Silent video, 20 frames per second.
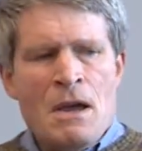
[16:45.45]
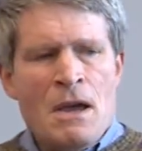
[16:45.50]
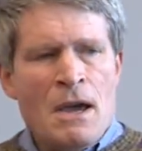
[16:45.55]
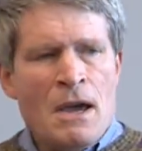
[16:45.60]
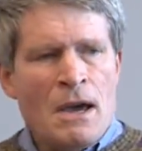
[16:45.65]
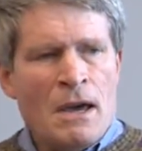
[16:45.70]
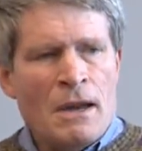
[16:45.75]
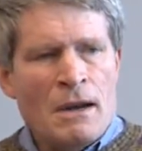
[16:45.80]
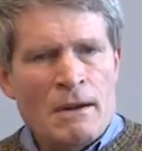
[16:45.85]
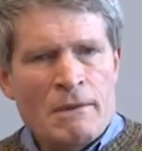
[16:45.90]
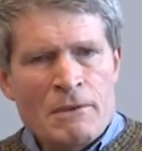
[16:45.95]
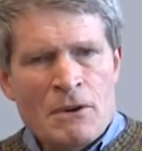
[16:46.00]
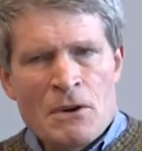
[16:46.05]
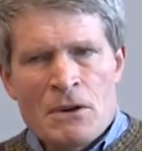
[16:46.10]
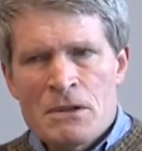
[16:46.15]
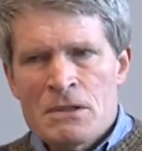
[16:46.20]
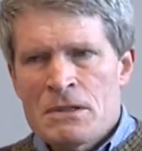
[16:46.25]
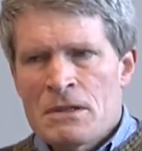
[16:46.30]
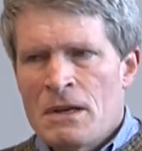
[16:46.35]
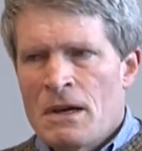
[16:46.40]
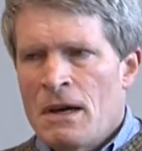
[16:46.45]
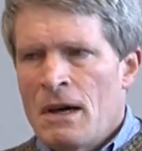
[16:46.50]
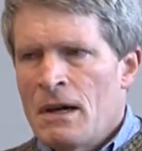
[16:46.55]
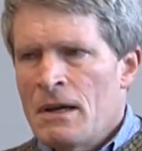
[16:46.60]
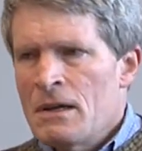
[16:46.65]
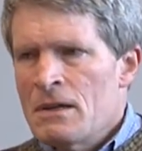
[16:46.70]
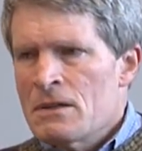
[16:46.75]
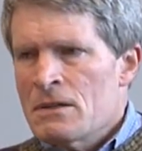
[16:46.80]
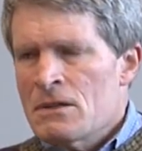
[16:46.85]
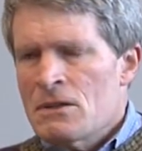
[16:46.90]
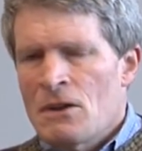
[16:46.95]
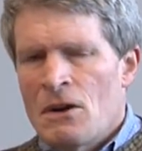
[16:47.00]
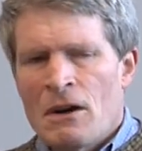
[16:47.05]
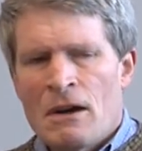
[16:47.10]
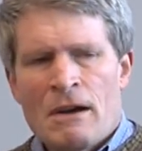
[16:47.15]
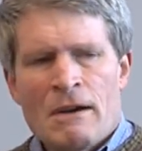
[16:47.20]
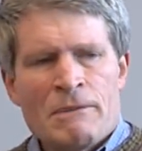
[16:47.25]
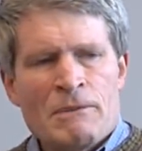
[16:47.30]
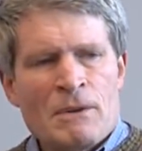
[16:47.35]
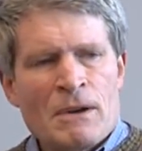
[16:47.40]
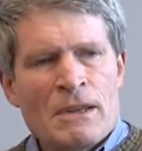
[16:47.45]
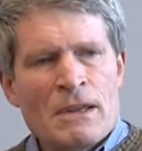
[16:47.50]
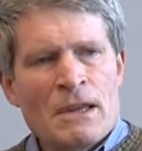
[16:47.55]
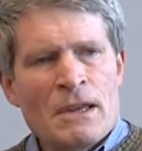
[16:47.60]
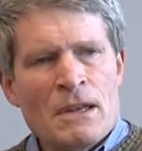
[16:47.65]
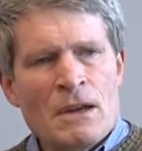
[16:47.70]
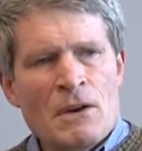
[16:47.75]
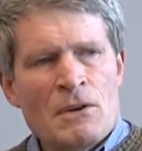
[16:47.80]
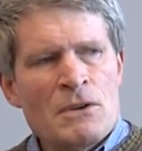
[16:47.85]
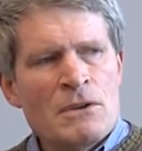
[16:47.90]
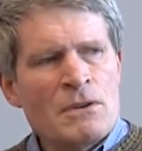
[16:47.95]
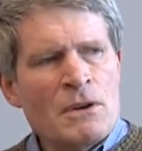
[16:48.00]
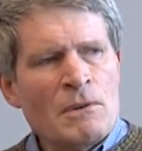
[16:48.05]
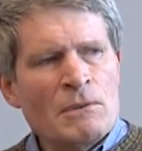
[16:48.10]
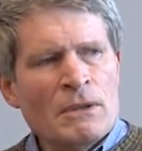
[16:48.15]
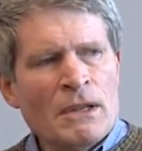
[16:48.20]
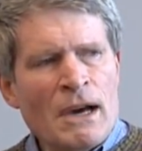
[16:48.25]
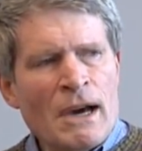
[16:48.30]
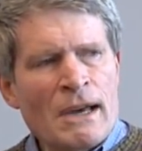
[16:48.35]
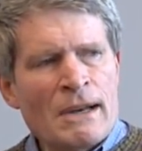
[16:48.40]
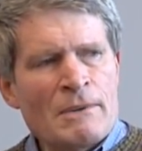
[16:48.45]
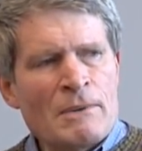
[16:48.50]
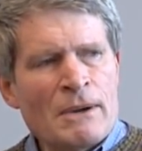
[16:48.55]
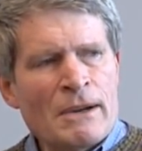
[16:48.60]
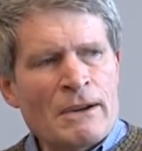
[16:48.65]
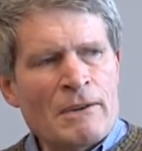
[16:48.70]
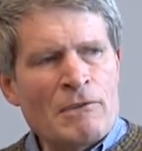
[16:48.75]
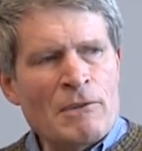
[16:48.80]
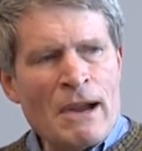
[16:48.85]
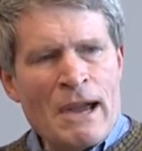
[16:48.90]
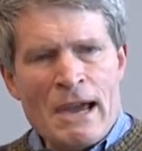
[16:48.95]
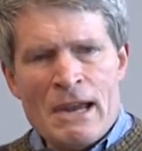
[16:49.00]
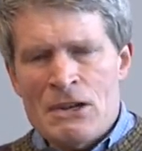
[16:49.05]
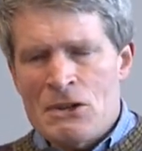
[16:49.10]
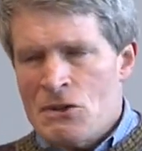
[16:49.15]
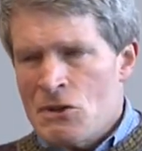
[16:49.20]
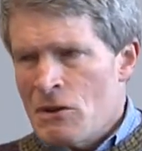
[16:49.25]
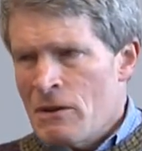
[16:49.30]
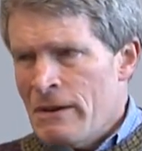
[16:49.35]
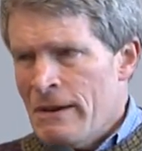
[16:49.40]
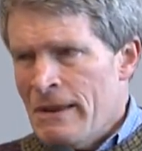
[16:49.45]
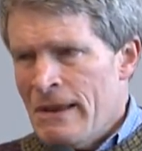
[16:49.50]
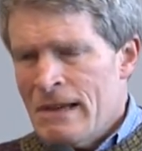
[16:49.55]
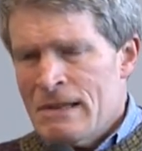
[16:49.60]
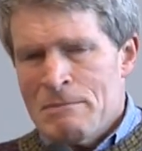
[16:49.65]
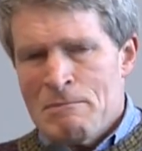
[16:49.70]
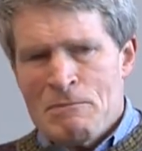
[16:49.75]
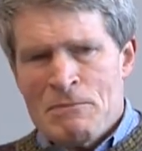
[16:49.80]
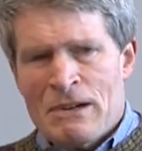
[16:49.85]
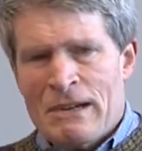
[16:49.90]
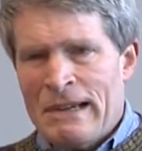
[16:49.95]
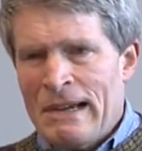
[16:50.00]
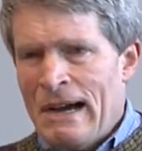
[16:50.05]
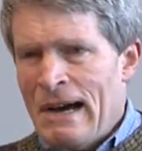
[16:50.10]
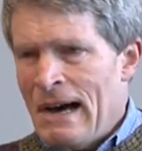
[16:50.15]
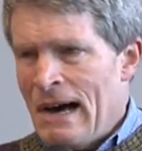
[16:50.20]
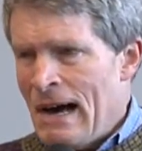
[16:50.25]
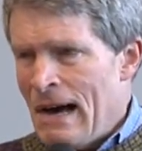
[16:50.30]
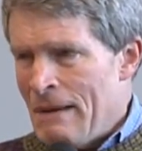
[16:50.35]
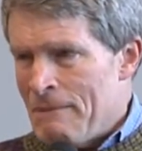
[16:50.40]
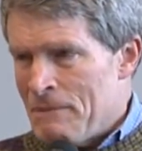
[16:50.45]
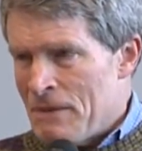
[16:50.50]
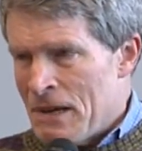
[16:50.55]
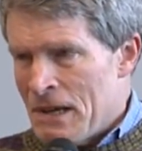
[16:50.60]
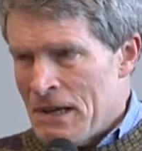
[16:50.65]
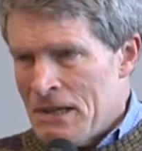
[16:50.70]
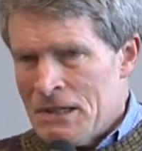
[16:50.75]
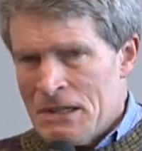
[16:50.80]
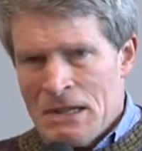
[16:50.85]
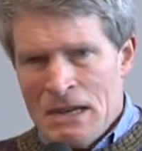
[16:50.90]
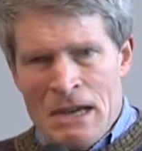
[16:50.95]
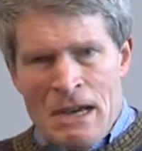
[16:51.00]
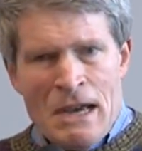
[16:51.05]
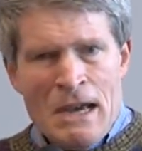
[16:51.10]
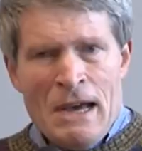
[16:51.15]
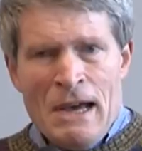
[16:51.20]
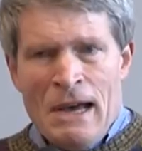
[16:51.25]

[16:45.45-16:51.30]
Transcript: And of course, uh, I didn't start off with it, no, you don't lie to a grand jury. That's pretty obvious.